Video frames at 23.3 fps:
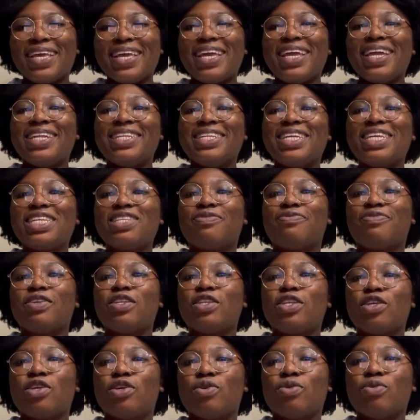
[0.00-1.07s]
In this
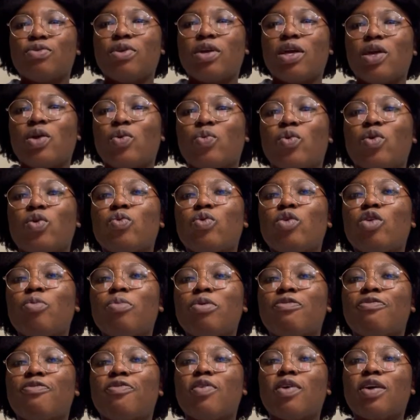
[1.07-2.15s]
video, we will be
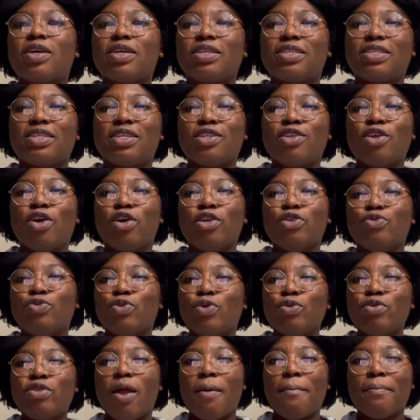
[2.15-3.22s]
focusing on
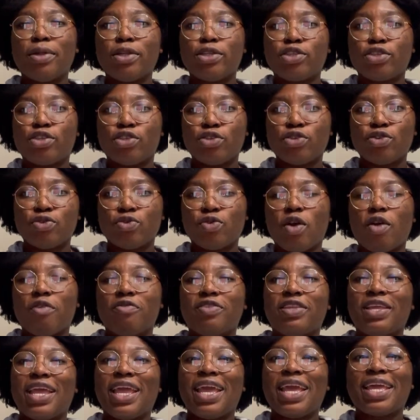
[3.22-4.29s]
rule number 2 of
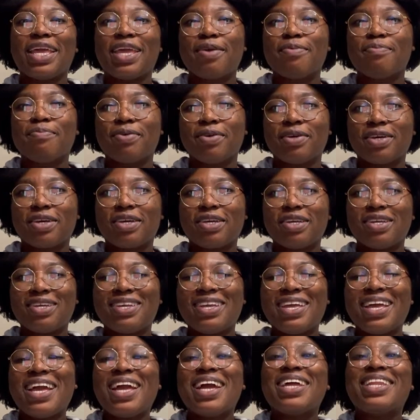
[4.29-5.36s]
the A Game book.
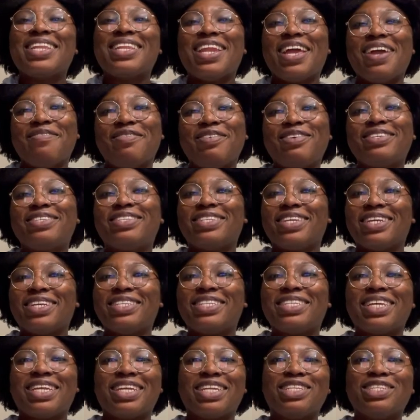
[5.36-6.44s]
Never sit
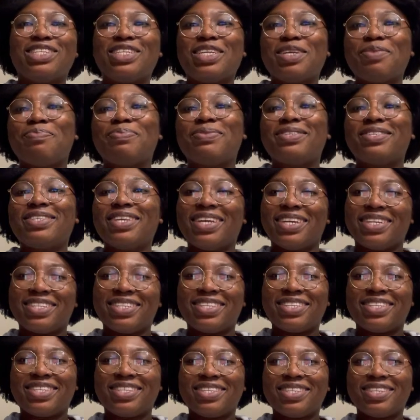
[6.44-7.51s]
in cheap
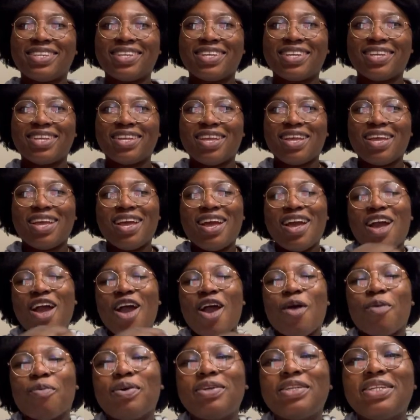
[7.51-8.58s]
seats.
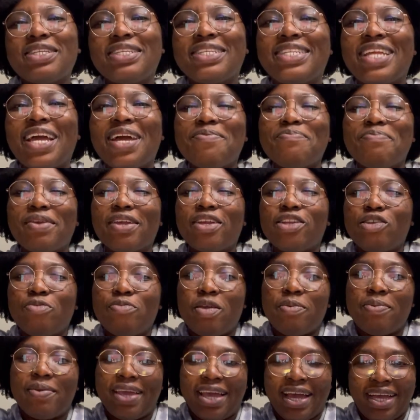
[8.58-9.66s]
What does that mean, you may
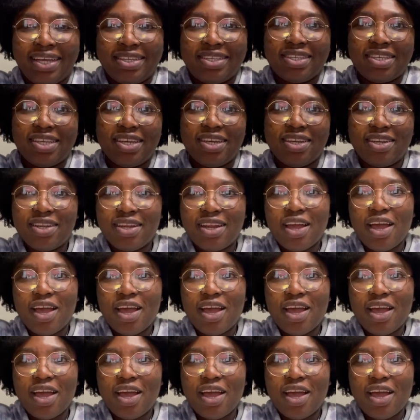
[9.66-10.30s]
be asking?